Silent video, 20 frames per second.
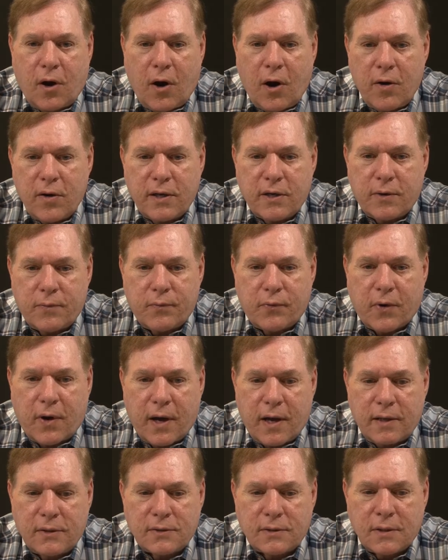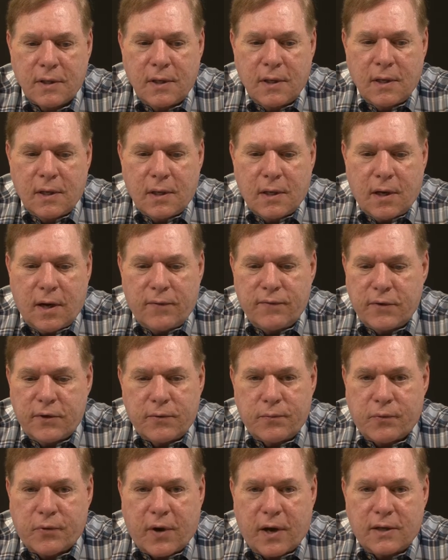our enterprise of
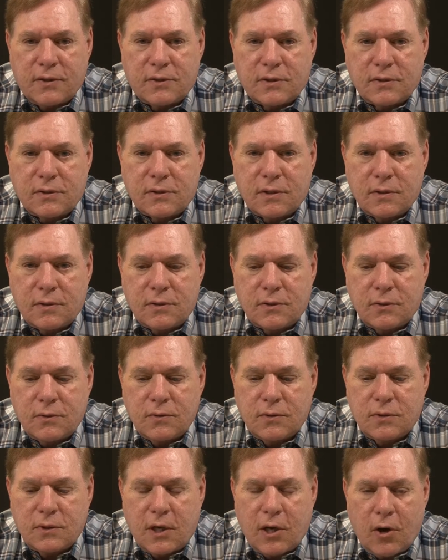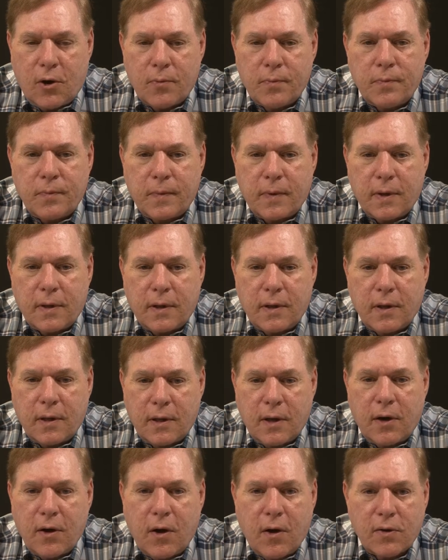enterprises to help
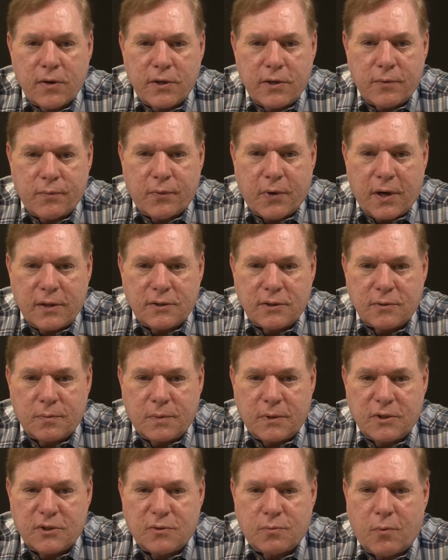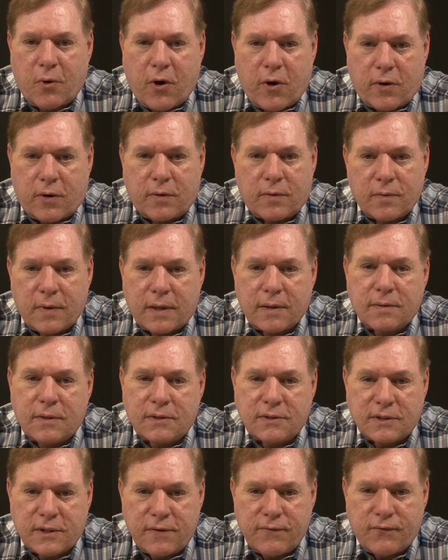all enterprises be smarter, like
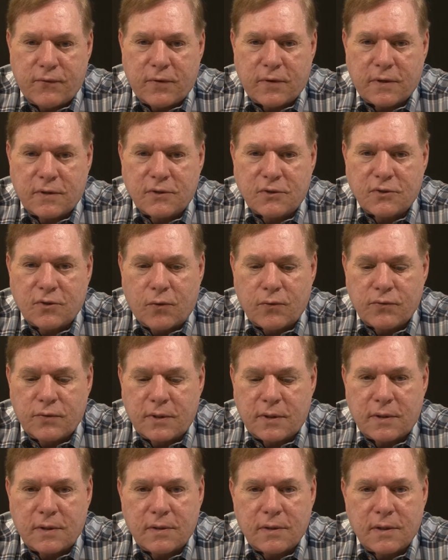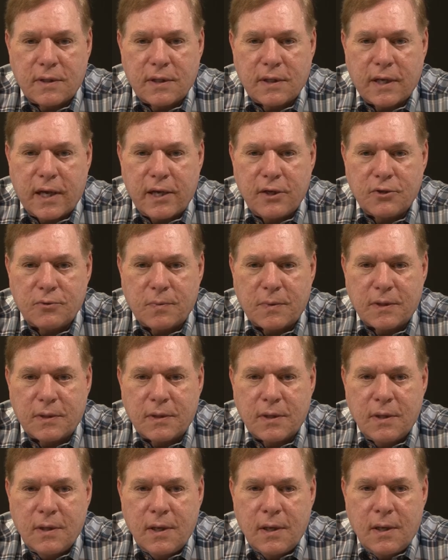let's say for a consulting
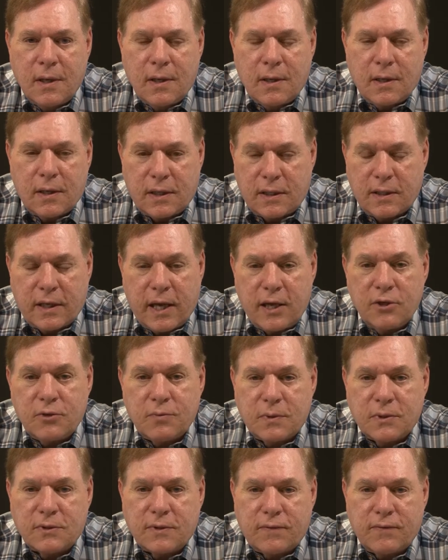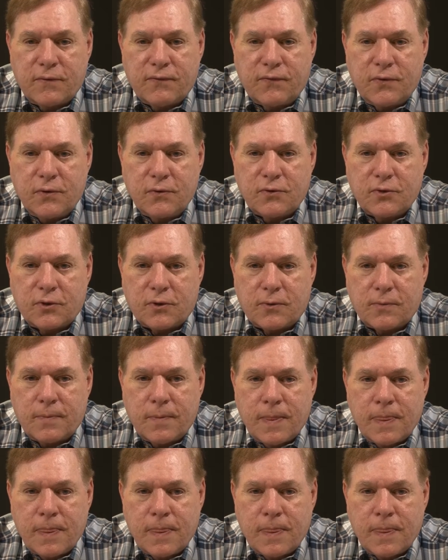engagements of the future.